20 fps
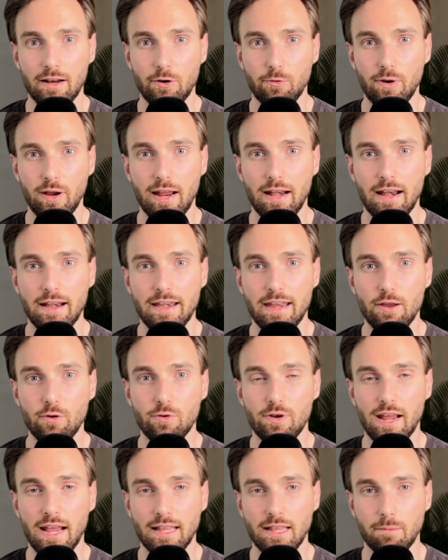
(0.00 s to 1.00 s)
create a new
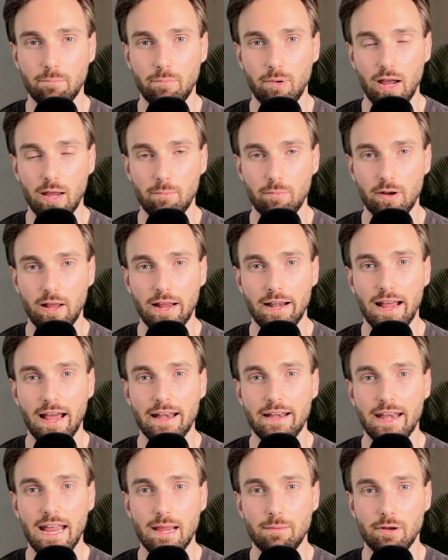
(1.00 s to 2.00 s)
data pipeline
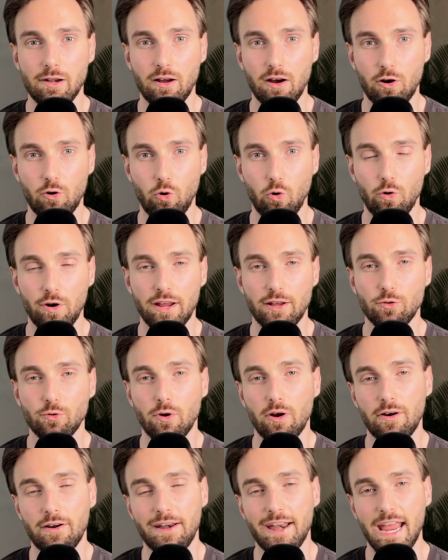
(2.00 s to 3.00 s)
and name it according
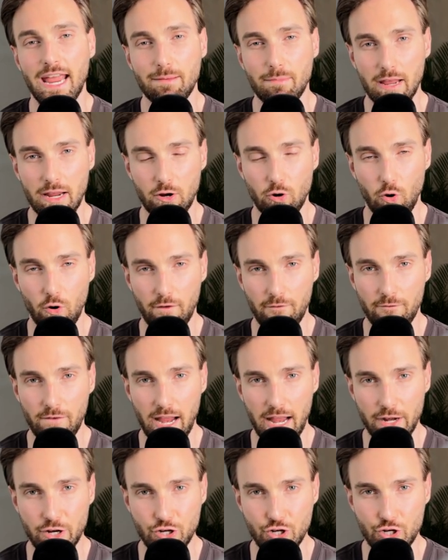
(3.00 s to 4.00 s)
to our naming
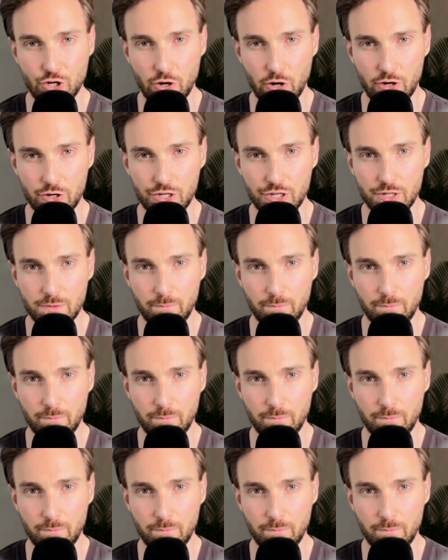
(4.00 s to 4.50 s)
conventions.